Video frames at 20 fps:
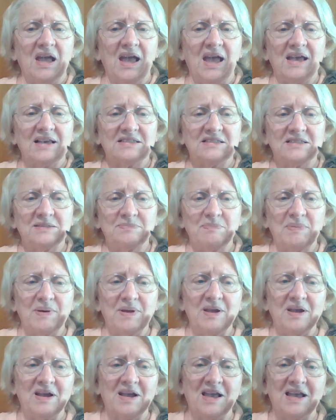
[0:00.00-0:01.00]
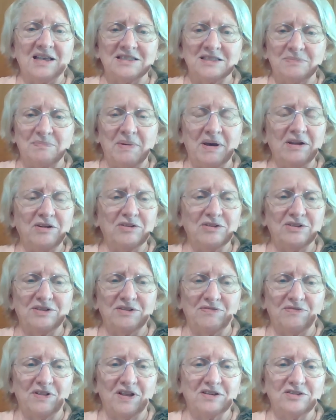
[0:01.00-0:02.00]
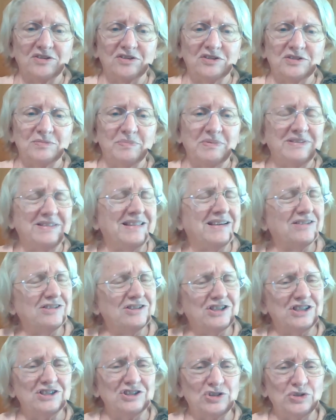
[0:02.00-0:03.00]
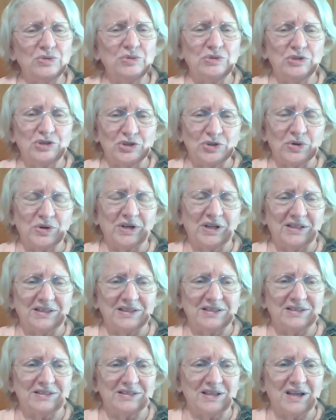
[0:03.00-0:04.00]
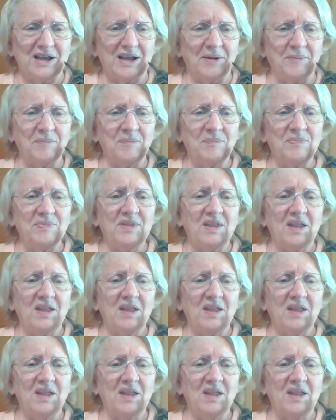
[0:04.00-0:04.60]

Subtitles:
as spider deflectors, but they're just too short at this time.